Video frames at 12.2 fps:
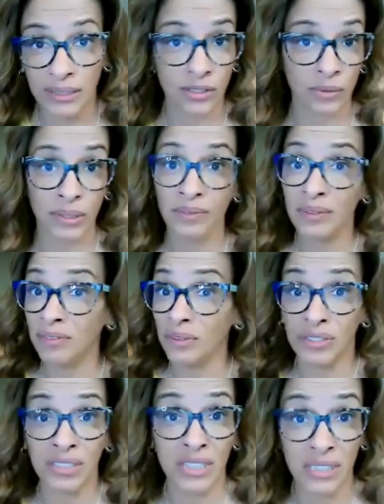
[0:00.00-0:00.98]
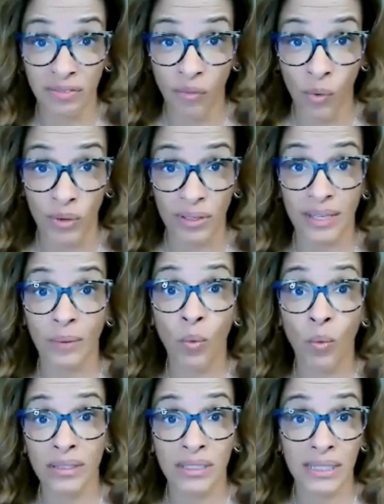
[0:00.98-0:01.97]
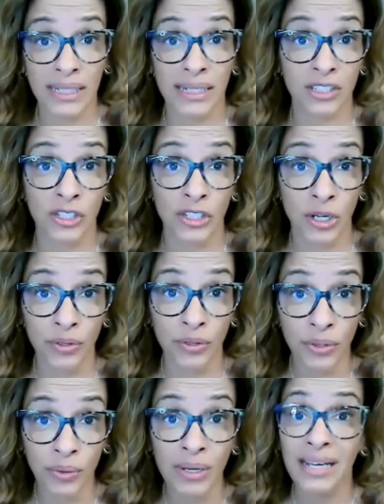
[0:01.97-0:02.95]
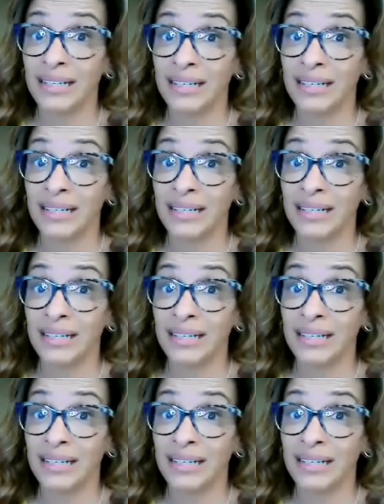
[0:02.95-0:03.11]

So even if they're 6'4", they want to get to know you,